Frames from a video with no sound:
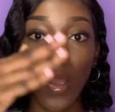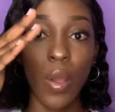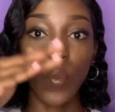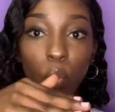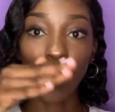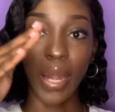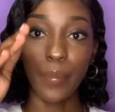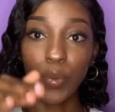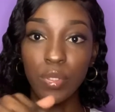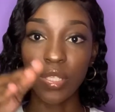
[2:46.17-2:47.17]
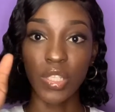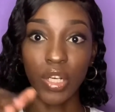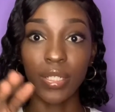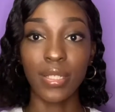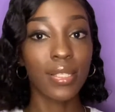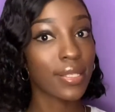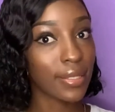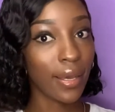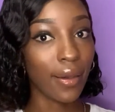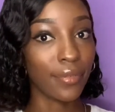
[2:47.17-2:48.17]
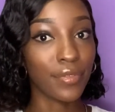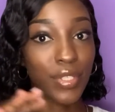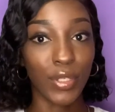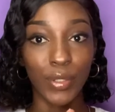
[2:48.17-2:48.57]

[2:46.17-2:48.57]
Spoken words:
where I put certain stuff. So